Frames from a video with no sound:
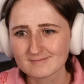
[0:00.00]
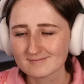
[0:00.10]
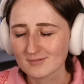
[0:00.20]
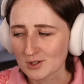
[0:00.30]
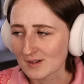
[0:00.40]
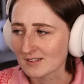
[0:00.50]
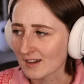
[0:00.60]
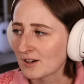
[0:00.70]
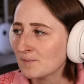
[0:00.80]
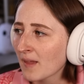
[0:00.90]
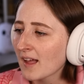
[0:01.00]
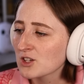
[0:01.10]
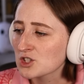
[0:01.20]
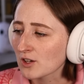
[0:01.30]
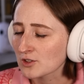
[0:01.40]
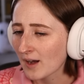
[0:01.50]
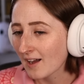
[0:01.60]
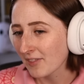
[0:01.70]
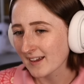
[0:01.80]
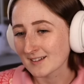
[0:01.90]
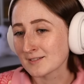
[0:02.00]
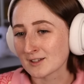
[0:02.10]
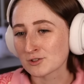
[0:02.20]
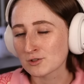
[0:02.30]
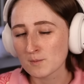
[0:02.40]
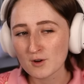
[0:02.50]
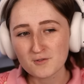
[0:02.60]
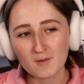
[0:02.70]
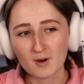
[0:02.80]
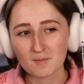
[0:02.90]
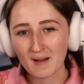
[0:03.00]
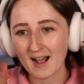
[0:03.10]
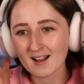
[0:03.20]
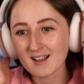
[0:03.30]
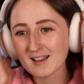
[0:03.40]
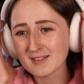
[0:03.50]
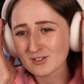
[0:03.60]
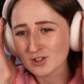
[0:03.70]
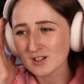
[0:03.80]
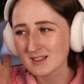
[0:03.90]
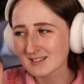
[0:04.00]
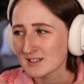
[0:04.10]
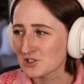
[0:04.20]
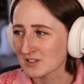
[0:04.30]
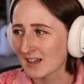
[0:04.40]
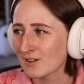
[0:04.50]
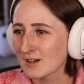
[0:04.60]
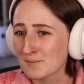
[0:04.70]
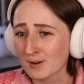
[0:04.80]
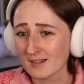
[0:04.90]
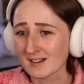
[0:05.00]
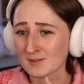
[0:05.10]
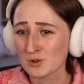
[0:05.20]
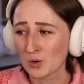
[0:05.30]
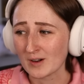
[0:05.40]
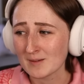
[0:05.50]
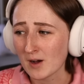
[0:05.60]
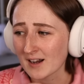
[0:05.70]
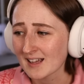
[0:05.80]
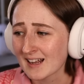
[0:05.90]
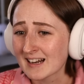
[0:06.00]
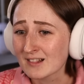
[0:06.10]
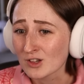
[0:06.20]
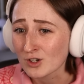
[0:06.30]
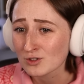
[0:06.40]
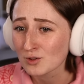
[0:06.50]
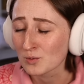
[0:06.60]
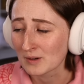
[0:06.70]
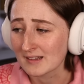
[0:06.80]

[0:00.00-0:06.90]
two weeks ago. She also had like a cyst removed from her back, and they took the stitches out and put like some cream on it, and it looks really